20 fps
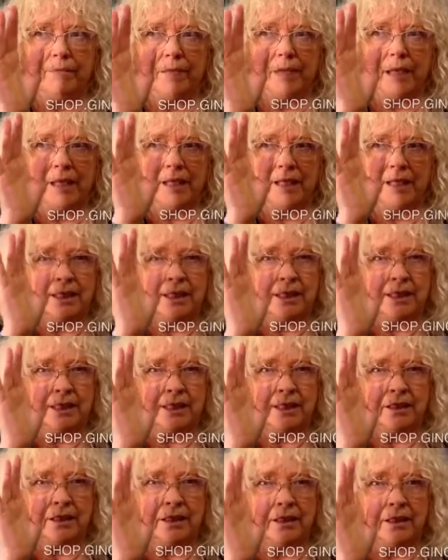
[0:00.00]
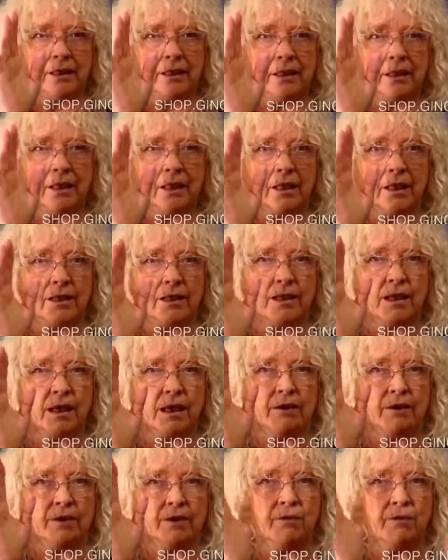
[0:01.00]
and listen. It's
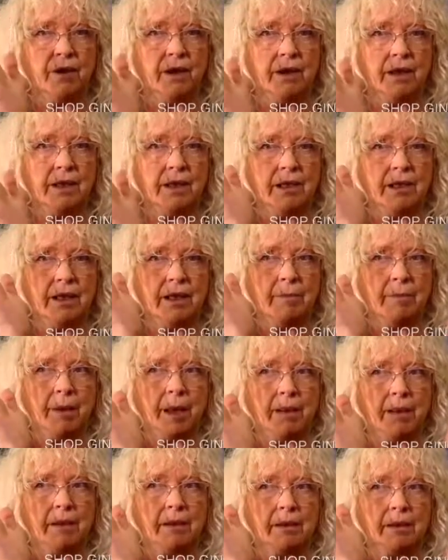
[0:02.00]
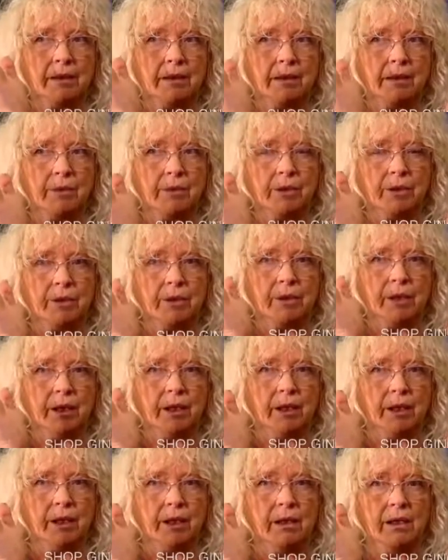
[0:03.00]
that finding that balance
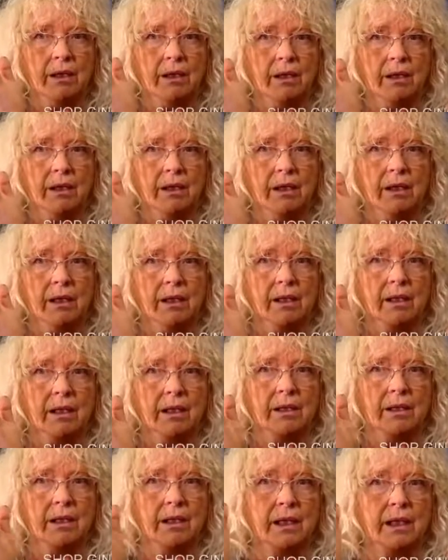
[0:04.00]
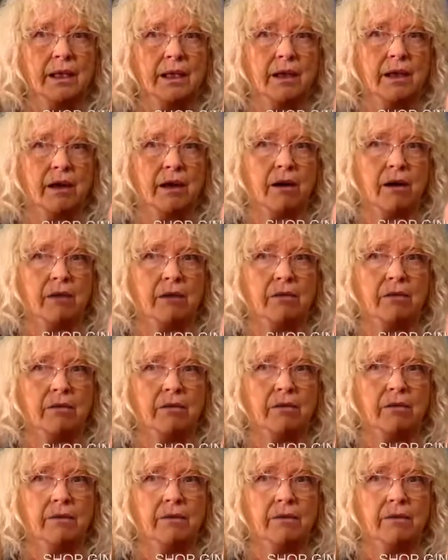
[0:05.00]
between letting go,